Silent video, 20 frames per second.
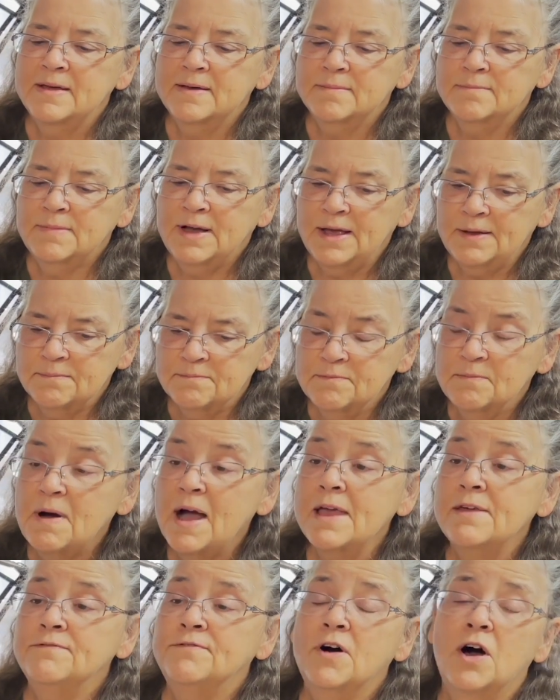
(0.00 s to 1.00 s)

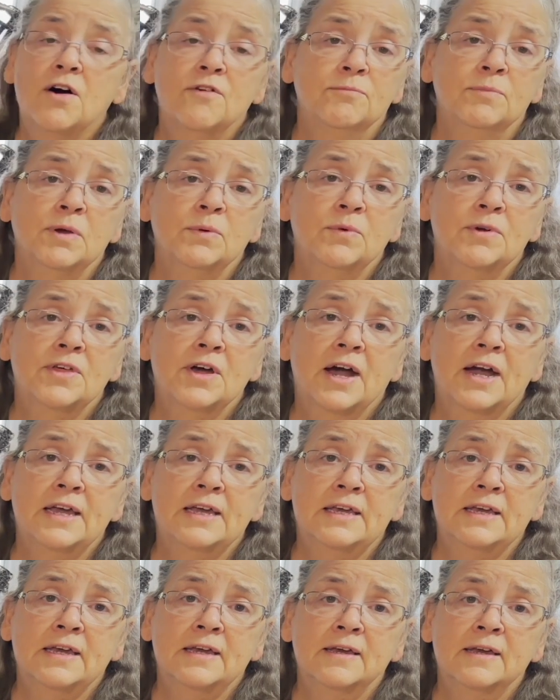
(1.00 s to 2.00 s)
my involvement with
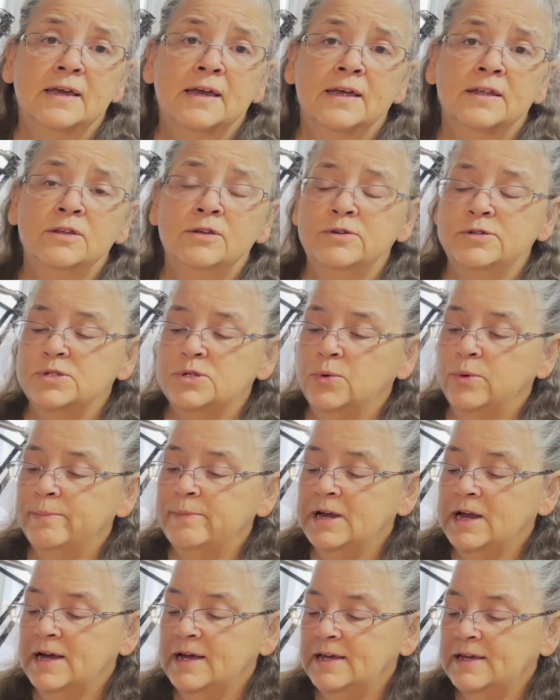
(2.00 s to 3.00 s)
hiking and Houston
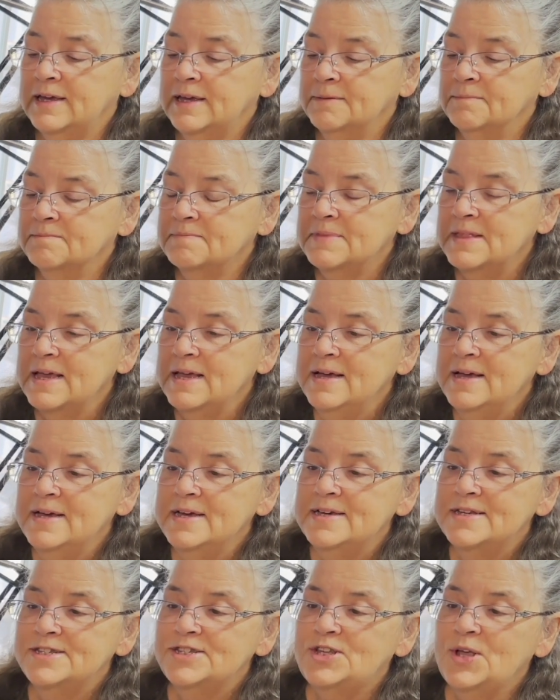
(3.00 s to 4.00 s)
Women Hiking.
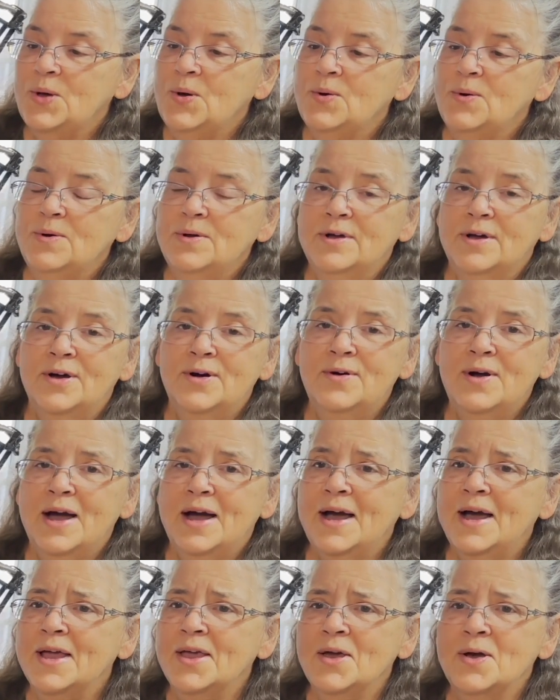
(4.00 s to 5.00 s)
So
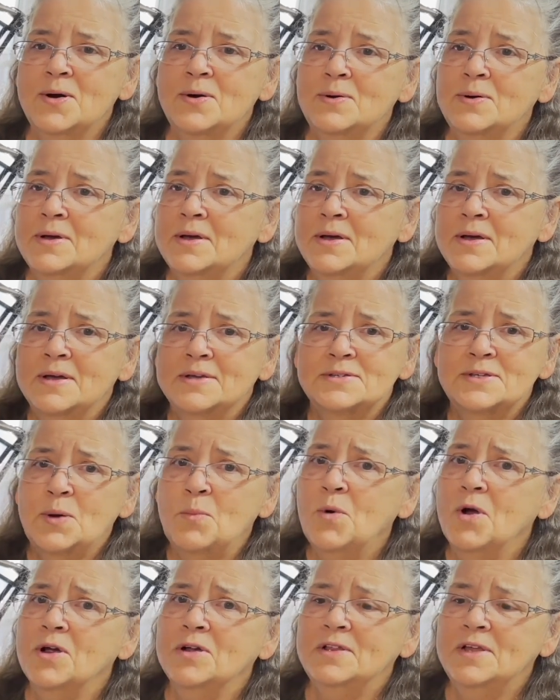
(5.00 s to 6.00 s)
Ohio,
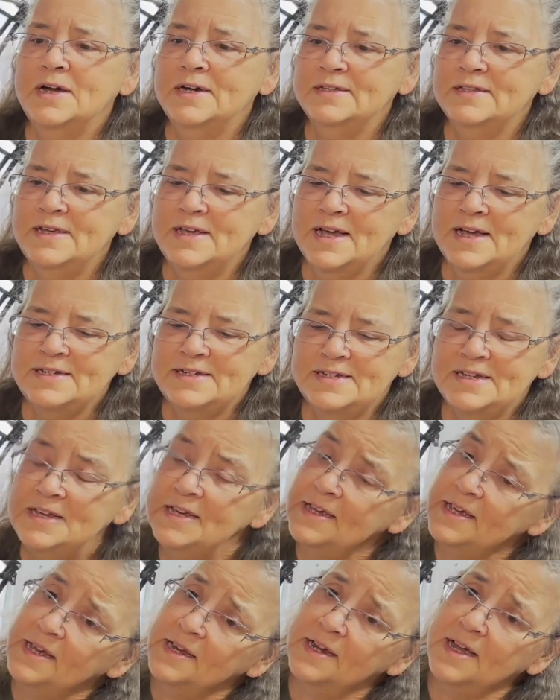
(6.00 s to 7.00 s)
somewhere along the AT,
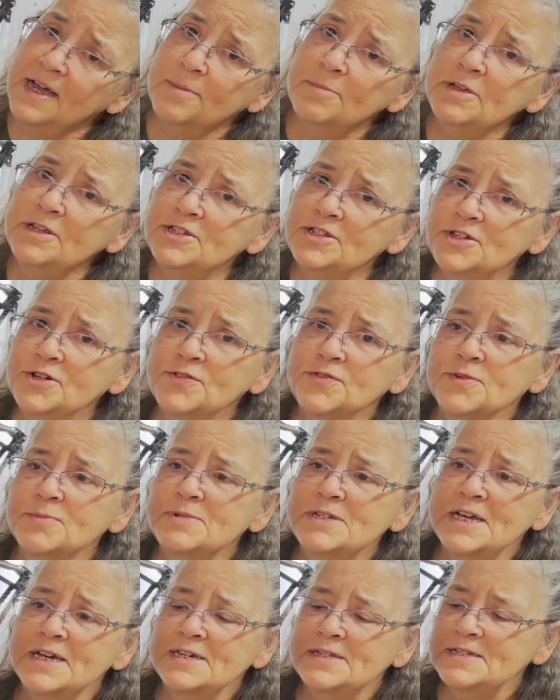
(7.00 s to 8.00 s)
and coming to you from
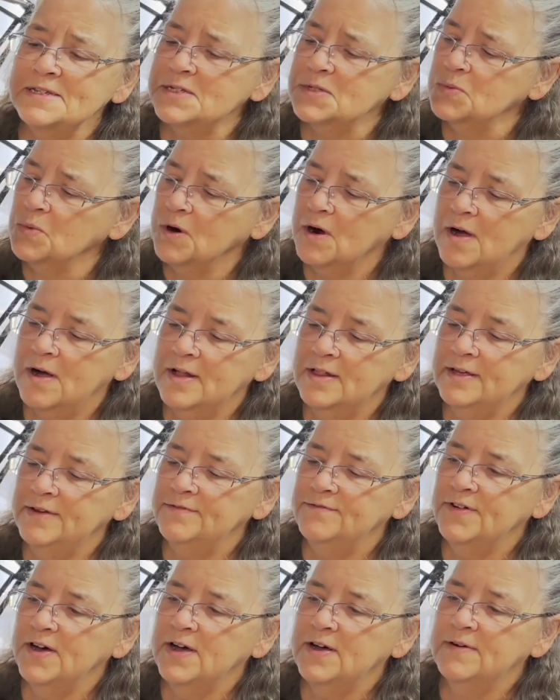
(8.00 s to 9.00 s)
Texas, we're all
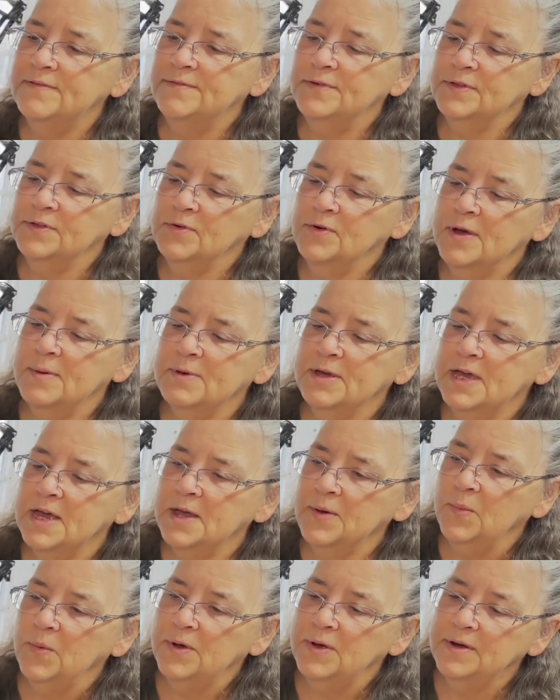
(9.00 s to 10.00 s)
involved with Grandma
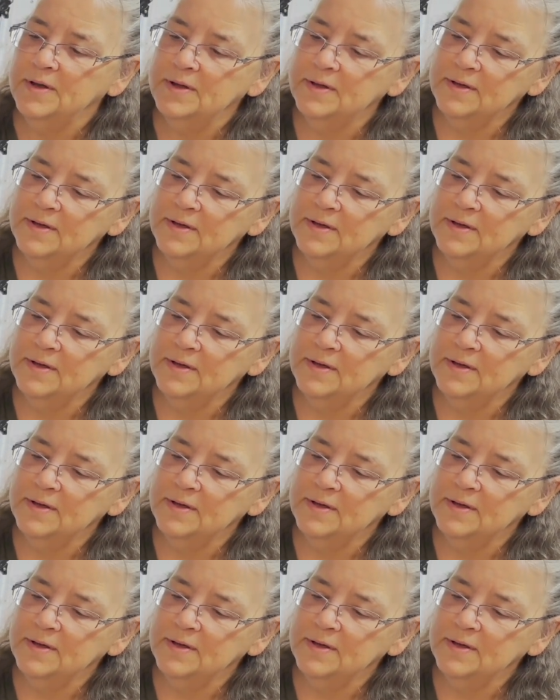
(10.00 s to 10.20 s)
Gatewood.